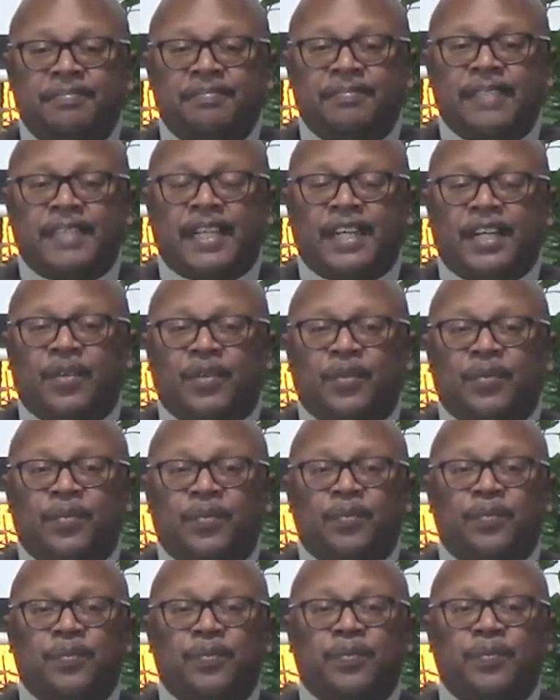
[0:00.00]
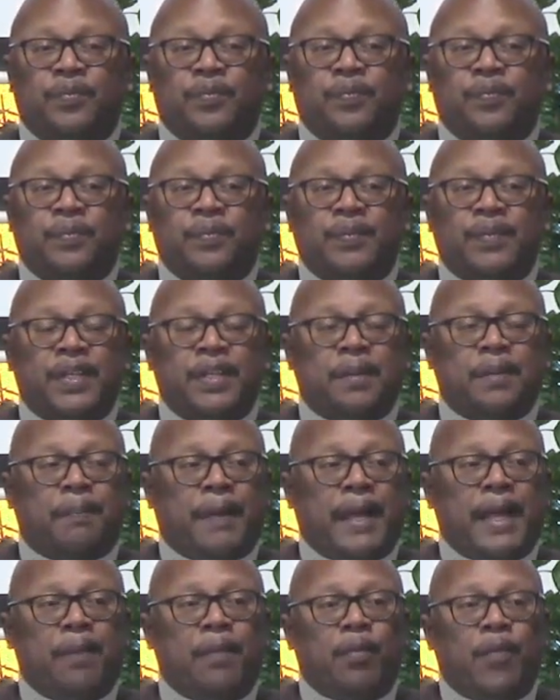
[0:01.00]
Now, in the
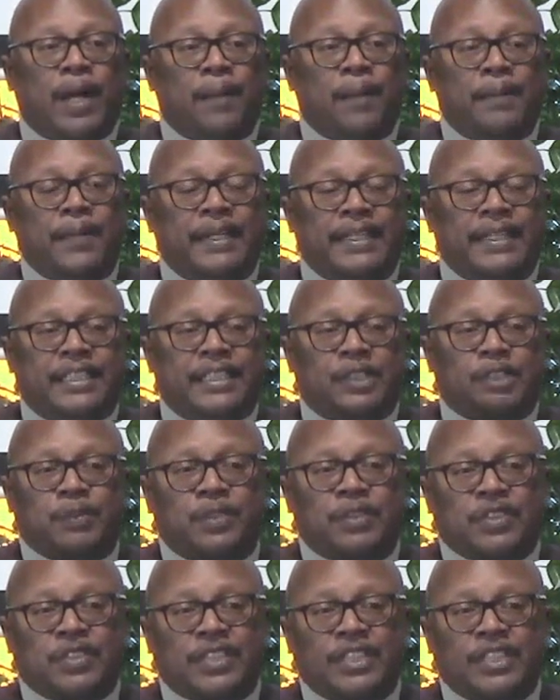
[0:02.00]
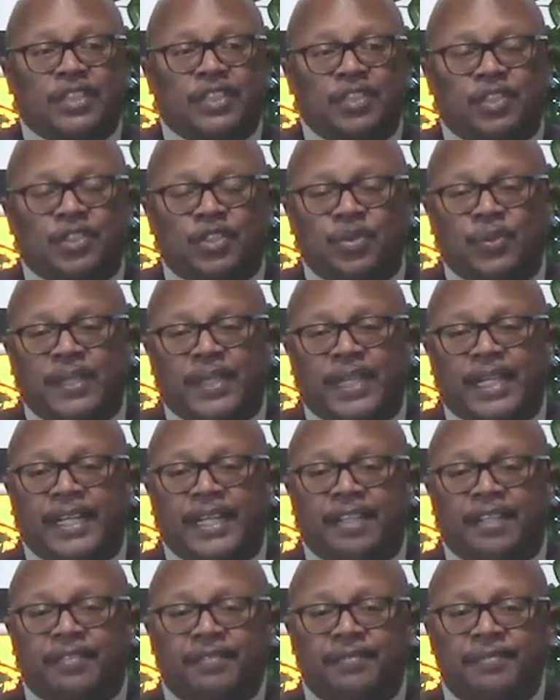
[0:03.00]
Bible, how many dispensations do we
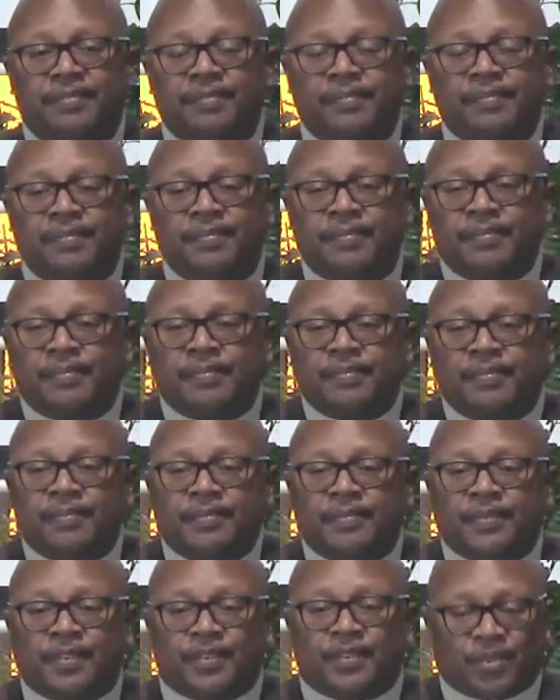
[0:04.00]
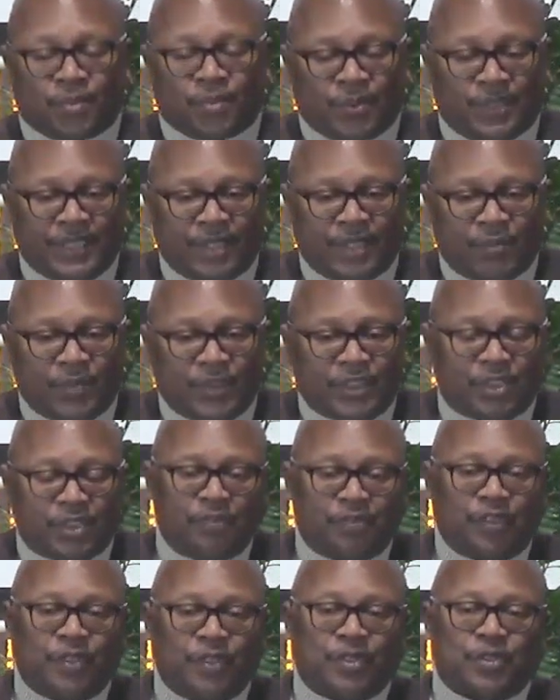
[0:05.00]
have? 3. What's the
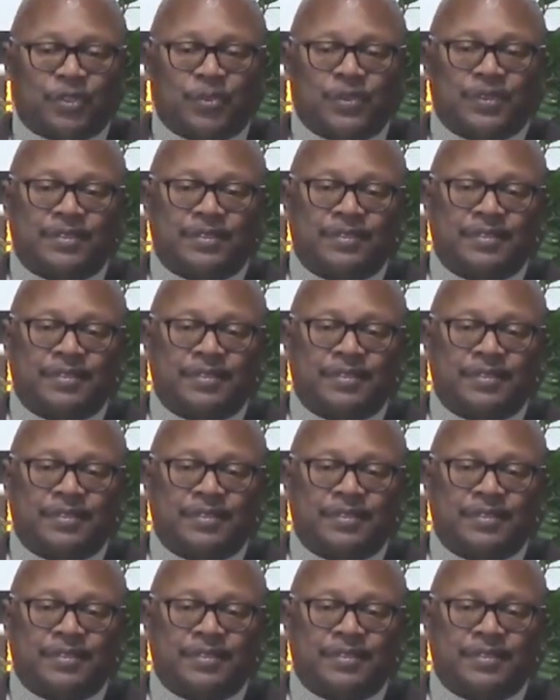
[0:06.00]
first one?